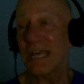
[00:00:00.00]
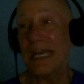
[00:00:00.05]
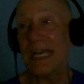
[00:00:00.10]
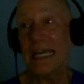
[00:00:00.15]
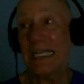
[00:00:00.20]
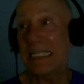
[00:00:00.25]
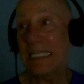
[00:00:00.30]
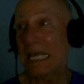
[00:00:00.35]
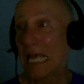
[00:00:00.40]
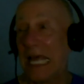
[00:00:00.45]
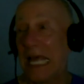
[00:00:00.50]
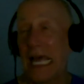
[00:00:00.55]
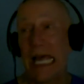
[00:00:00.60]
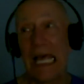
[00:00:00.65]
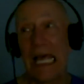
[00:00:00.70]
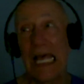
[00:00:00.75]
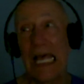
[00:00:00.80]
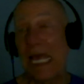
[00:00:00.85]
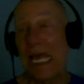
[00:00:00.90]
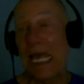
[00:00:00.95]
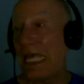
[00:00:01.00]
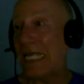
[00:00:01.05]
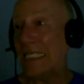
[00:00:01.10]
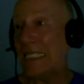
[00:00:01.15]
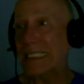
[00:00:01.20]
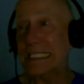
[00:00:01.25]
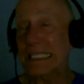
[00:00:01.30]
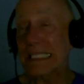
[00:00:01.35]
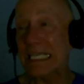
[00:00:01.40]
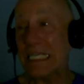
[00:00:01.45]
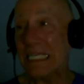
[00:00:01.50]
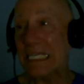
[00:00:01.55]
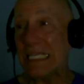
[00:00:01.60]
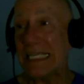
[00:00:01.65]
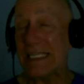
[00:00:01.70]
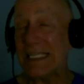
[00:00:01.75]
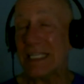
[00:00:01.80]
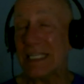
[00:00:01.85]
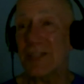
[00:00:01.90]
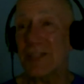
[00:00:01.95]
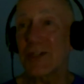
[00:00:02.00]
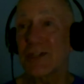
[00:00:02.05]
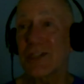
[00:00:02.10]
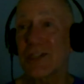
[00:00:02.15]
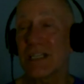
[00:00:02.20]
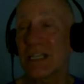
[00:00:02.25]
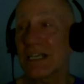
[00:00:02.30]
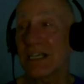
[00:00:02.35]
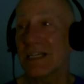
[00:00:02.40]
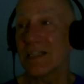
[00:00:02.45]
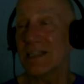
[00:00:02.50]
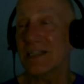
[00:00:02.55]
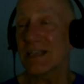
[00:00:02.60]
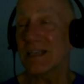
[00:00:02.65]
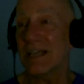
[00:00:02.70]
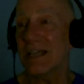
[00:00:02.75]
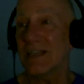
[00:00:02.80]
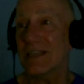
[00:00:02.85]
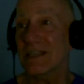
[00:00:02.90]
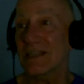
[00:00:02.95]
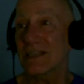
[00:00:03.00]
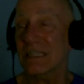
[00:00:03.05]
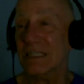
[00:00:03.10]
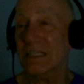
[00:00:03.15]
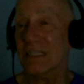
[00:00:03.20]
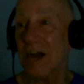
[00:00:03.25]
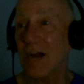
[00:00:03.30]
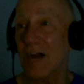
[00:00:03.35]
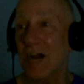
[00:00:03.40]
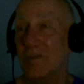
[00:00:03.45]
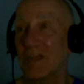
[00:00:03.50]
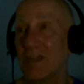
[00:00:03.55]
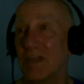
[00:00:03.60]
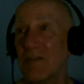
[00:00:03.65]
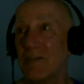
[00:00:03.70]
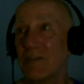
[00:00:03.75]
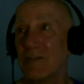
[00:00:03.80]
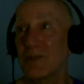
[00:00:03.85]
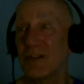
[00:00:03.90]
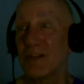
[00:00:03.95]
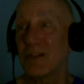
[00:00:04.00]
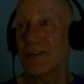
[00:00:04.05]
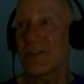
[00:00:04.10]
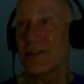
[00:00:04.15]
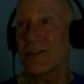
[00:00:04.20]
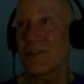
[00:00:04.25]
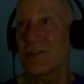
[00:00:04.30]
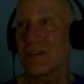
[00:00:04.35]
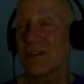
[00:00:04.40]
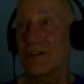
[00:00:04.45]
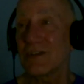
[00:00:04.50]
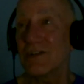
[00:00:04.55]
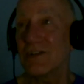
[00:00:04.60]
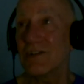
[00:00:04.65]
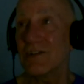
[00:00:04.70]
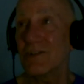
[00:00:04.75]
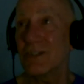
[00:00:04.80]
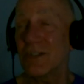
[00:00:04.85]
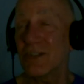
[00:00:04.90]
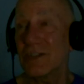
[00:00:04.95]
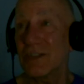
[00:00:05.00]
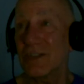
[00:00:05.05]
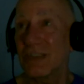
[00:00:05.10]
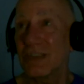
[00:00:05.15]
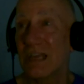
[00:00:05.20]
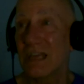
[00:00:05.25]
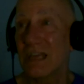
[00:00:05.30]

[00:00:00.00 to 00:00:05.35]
And it's, it's interesting as, as top level predators in the oceans,